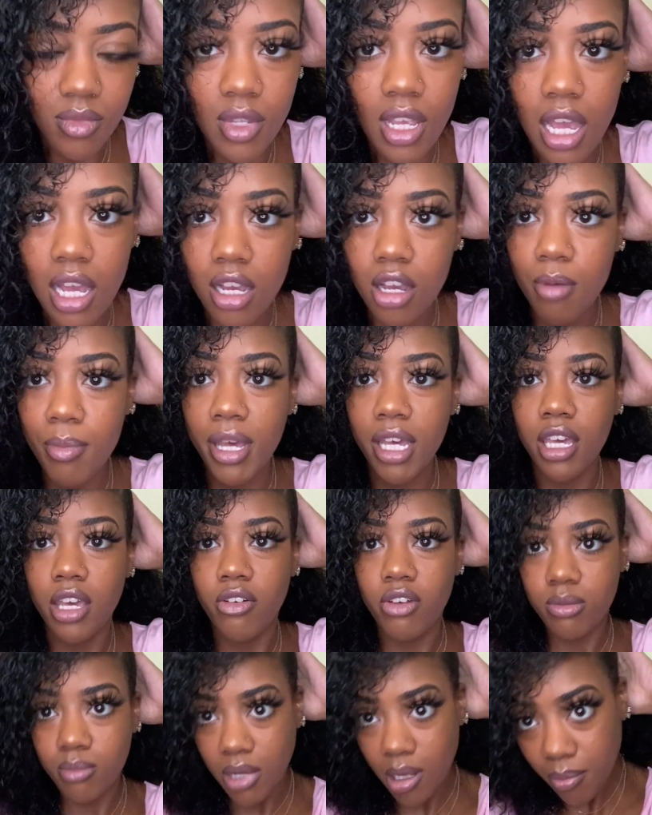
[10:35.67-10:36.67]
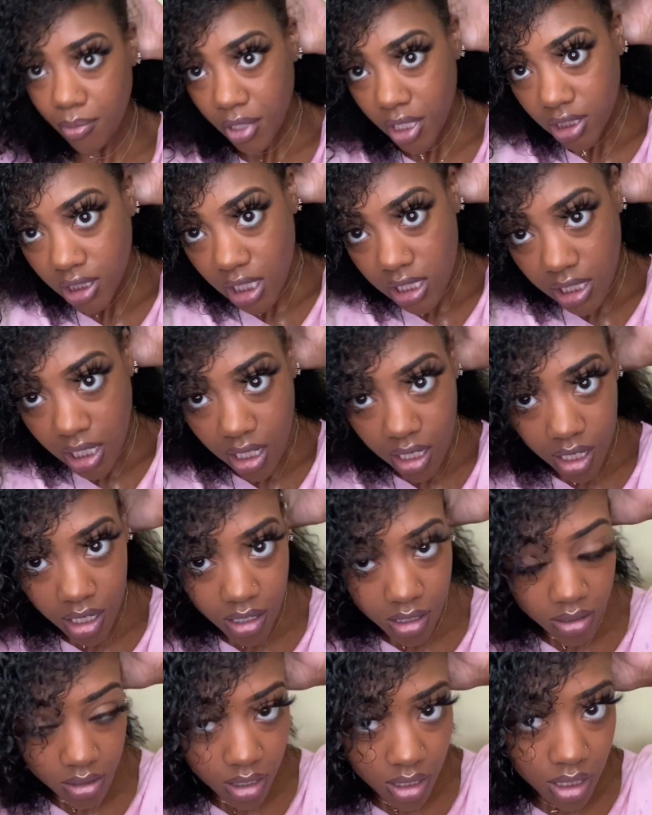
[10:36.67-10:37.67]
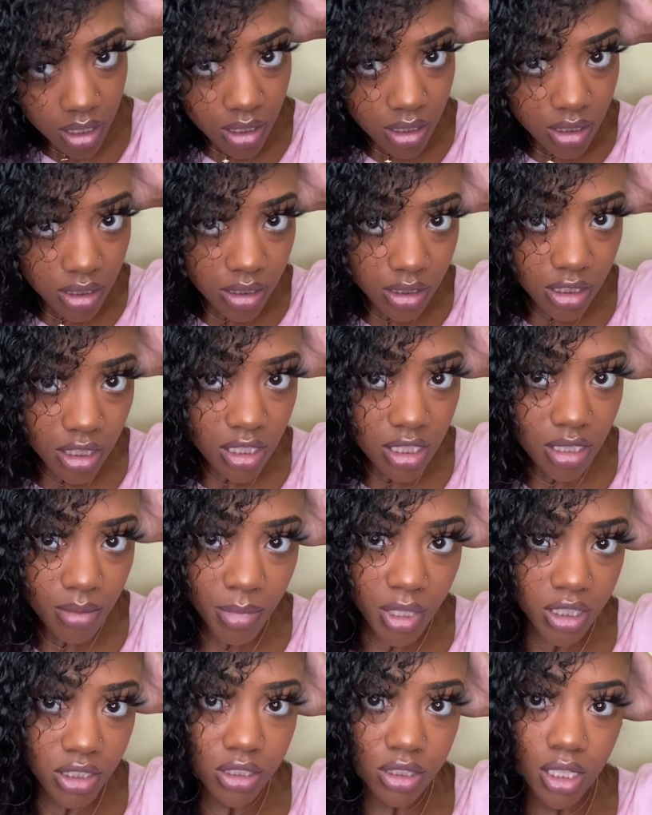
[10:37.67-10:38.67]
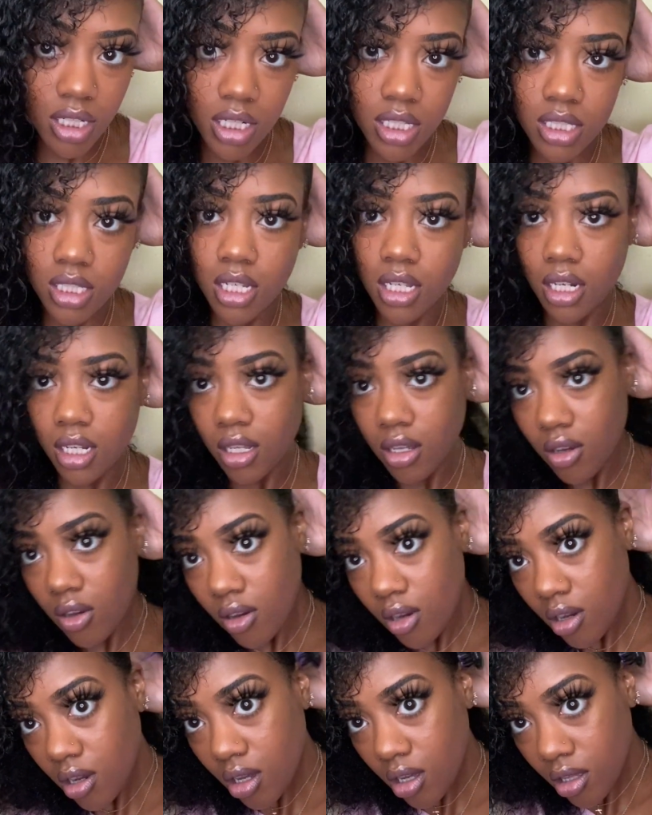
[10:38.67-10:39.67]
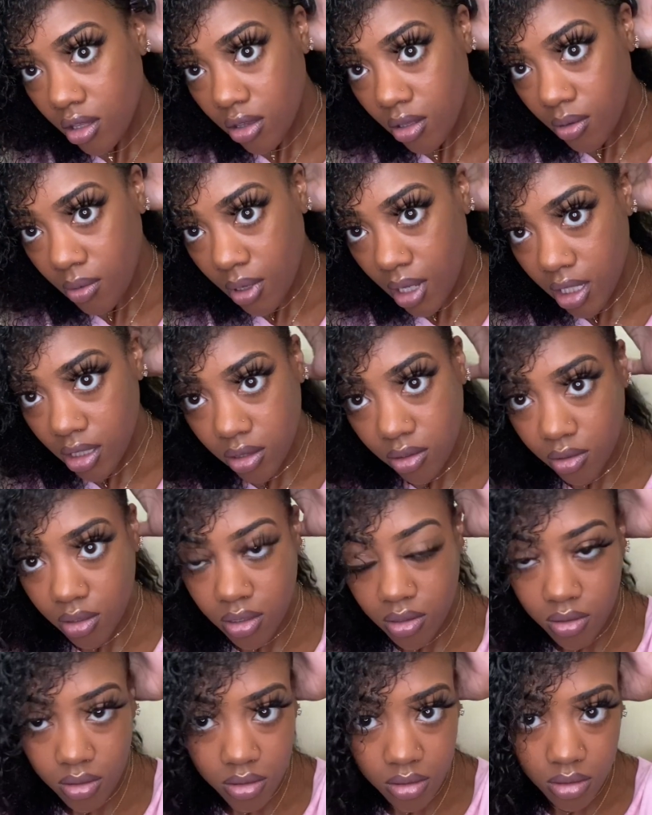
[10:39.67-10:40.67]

I go back in with my brush as I go, just to make sure it's getting all the way through.